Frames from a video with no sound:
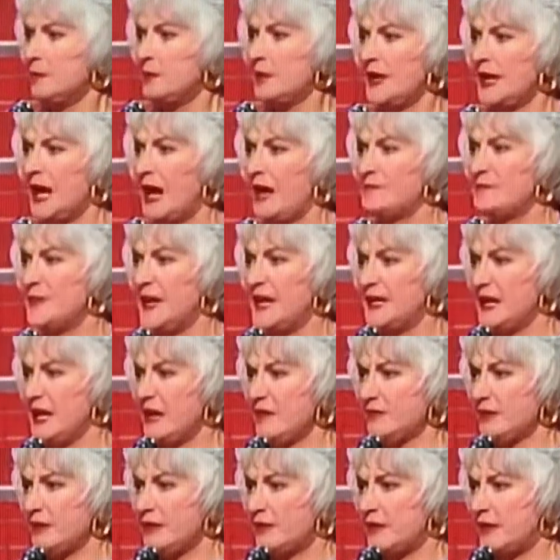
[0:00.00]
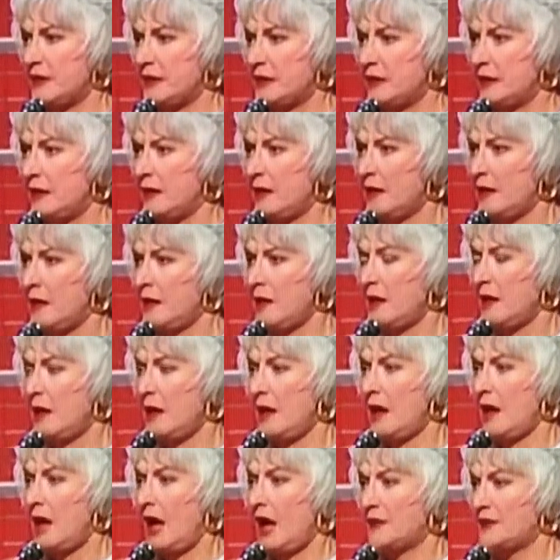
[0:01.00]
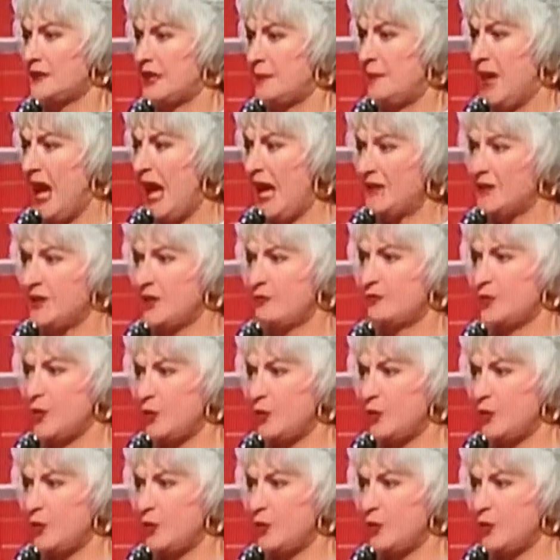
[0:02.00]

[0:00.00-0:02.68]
But I bet everything. I demand a